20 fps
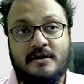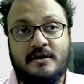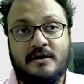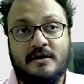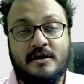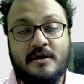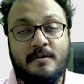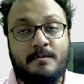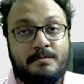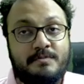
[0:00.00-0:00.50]

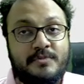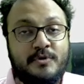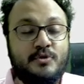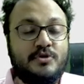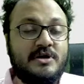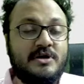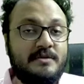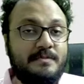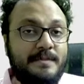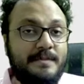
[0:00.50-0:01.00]

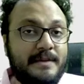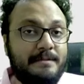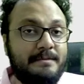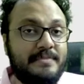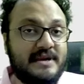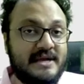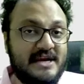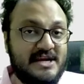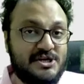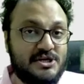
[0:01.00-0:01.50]
computer
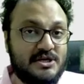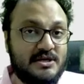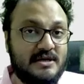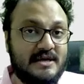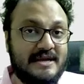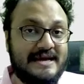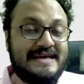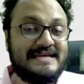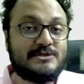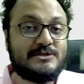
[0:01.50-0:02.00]
preparation.
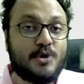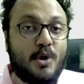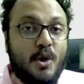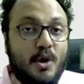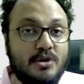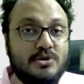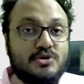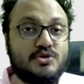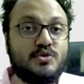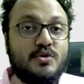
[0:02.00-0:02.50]
He's
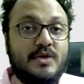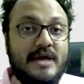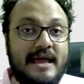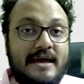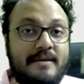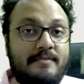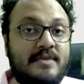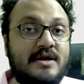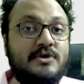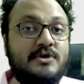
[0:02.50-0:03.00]
also
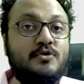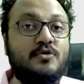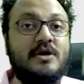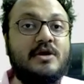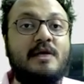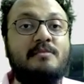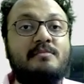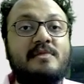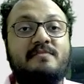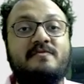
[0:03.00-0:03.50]
able to
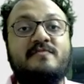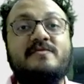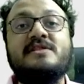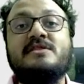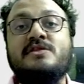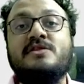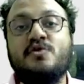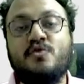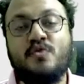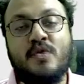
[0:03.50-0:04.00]
come up with
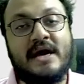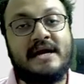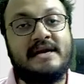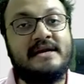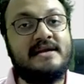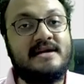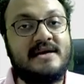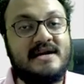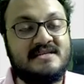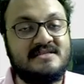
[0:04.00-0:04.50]
new
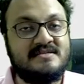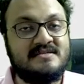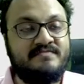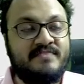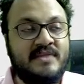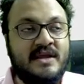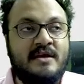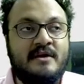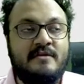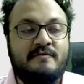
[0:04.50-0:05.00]
ideas,
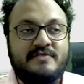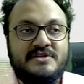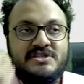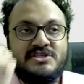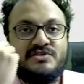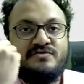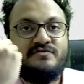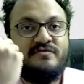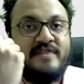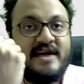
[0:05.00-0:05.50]
which
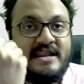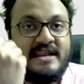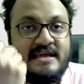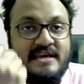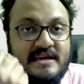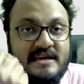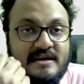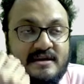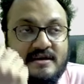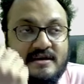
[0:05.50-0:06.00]
is
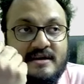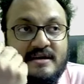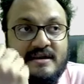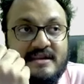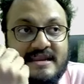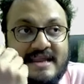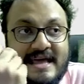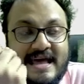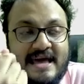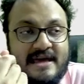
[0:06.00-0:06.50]
very
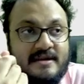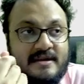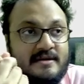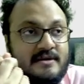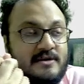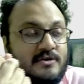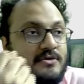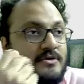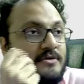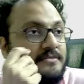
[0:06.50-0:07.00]
rare.
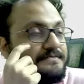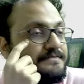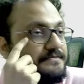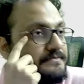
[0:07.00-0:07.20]
You know,